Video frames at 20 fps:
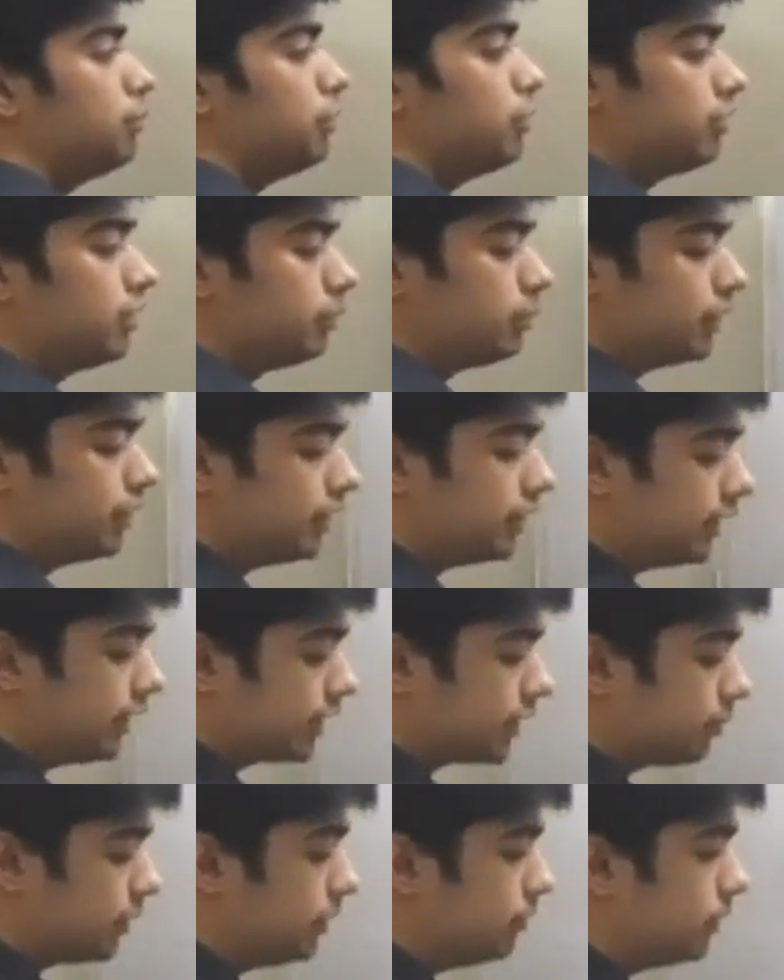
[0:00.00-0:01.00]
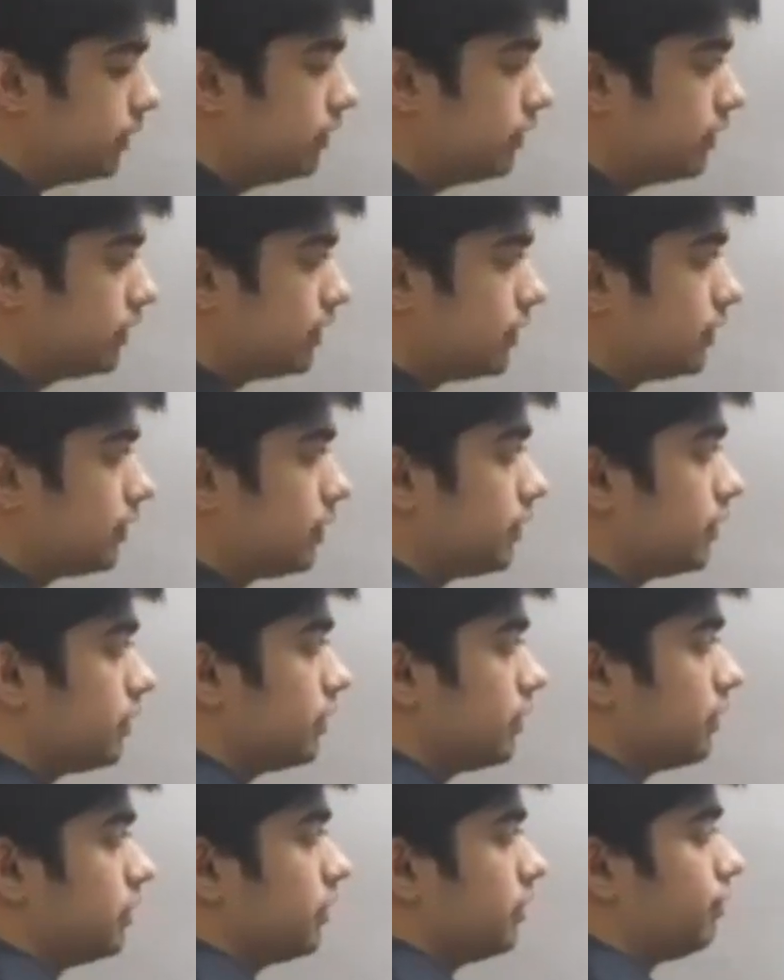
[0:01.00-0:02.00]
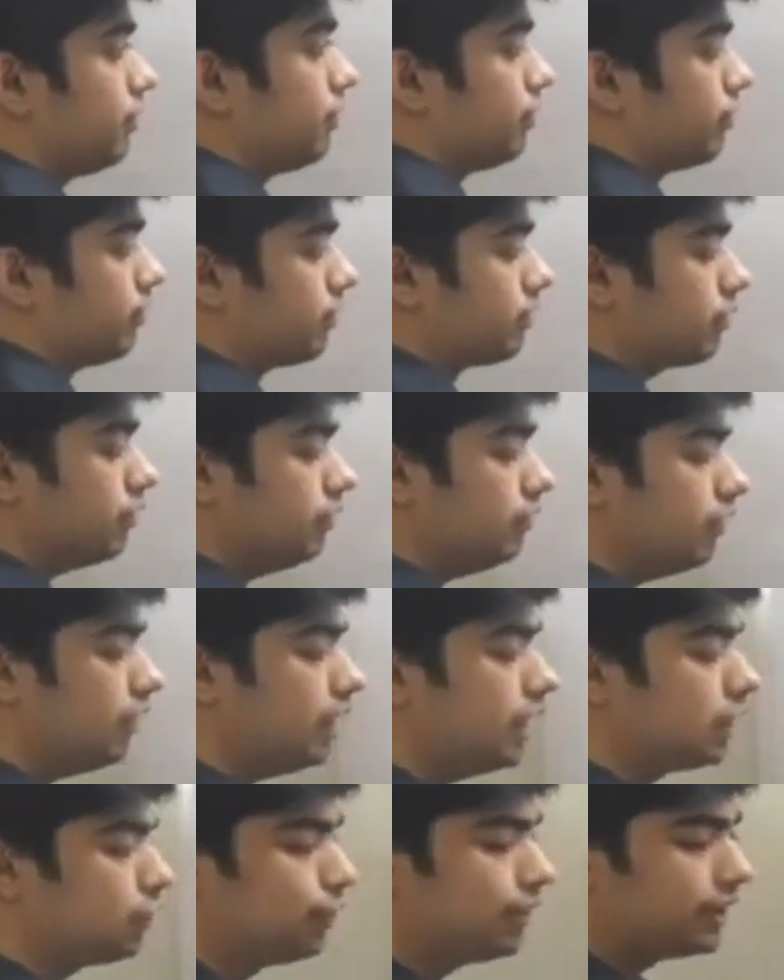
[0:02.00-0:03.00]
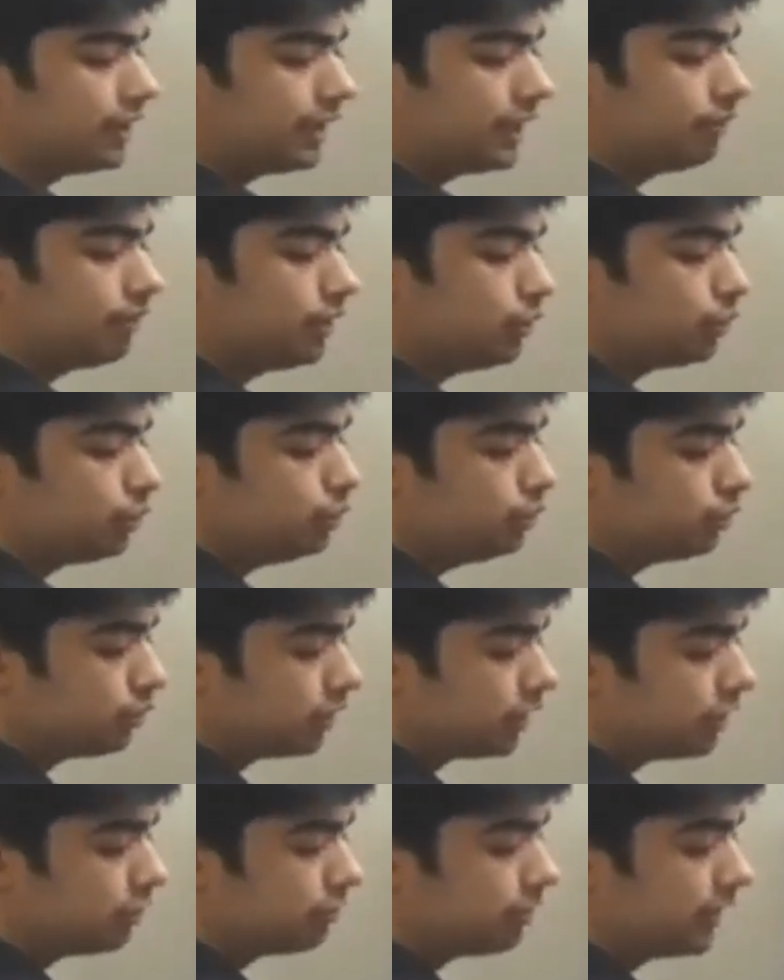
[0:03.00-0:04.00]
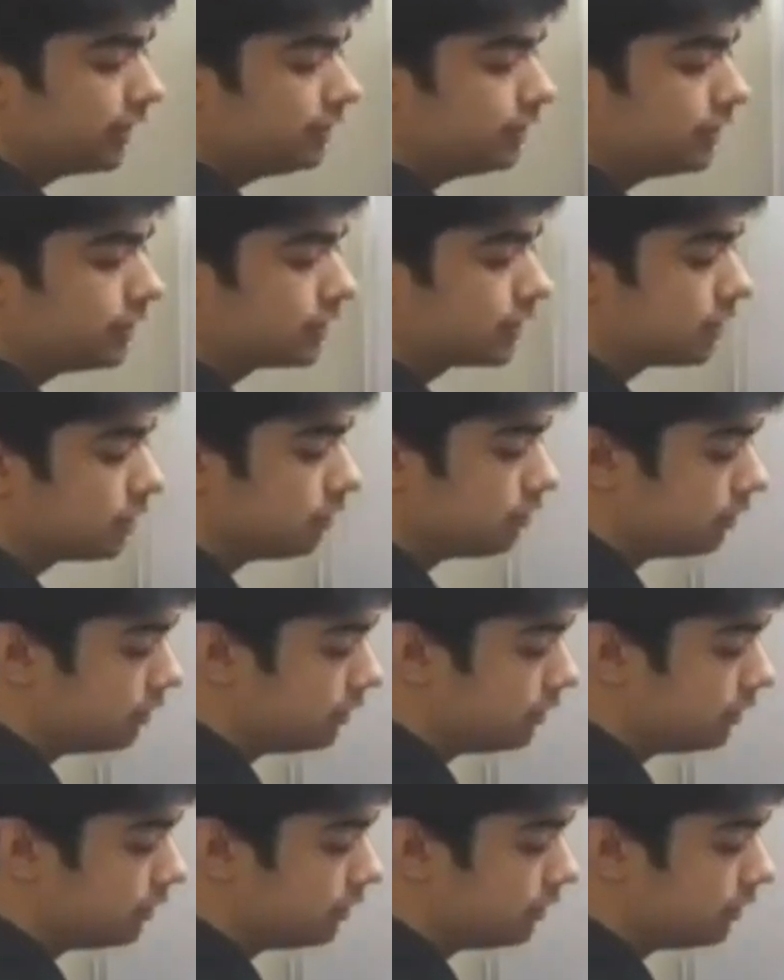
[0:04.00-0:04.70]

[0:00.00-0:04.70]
of laboratory experiments, we are able to define this curve